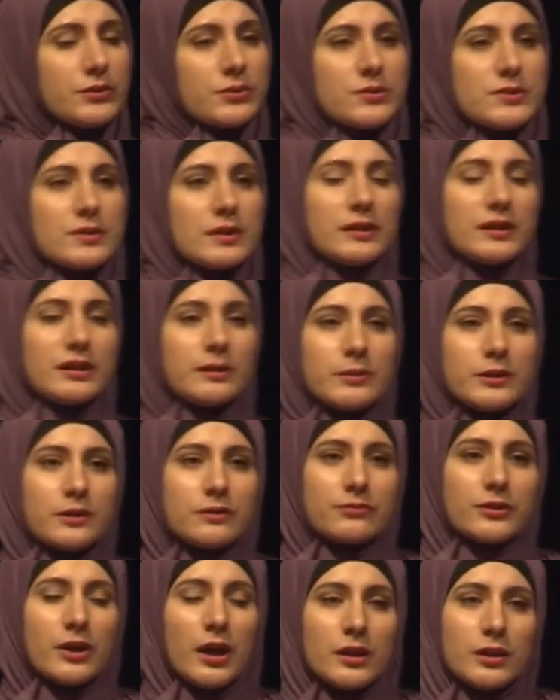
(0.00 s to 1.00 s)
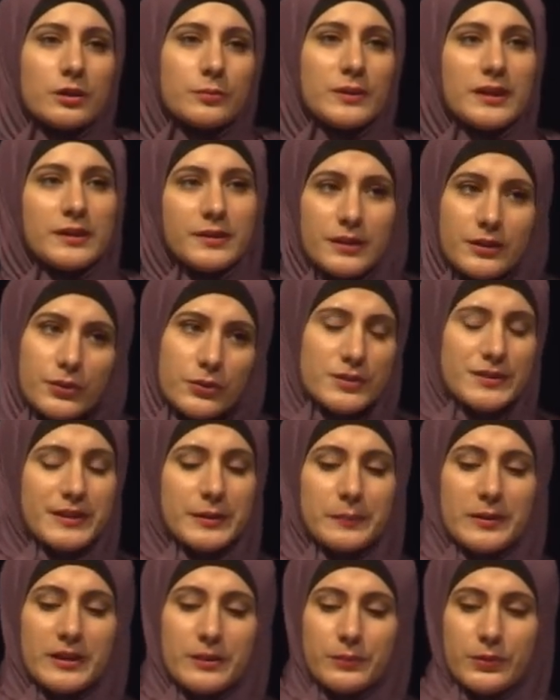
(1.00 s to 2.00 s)
do a little bit of color blending
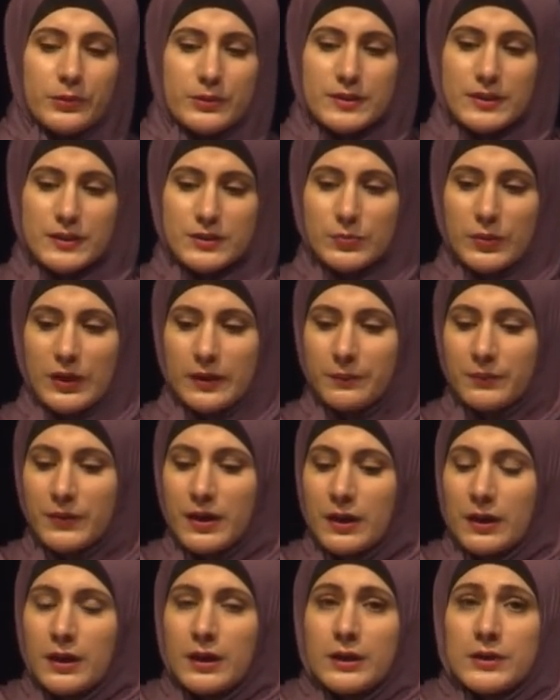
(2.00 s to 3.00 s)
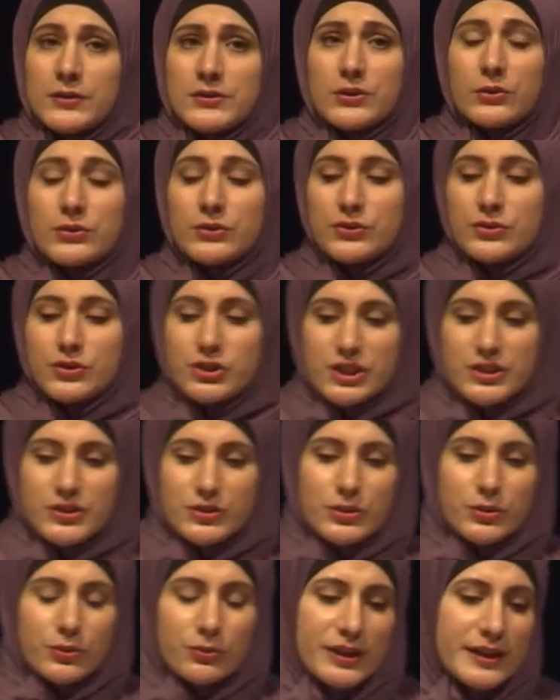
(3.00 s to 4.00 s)
using blend modes as well. So
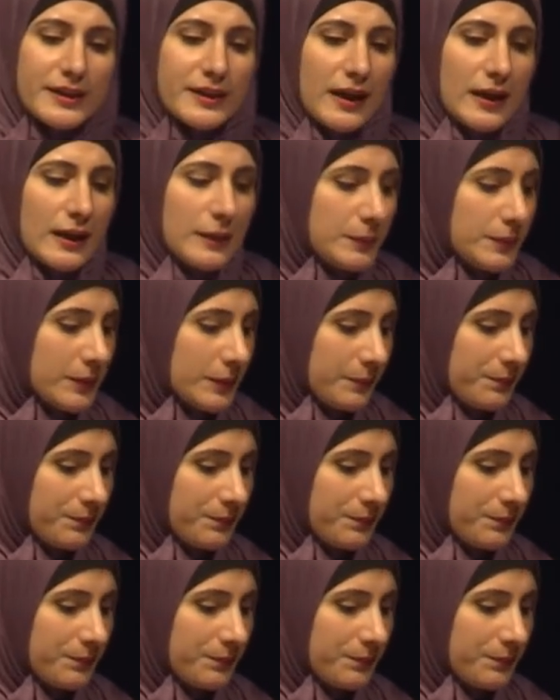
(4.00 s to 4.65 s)
just to recap,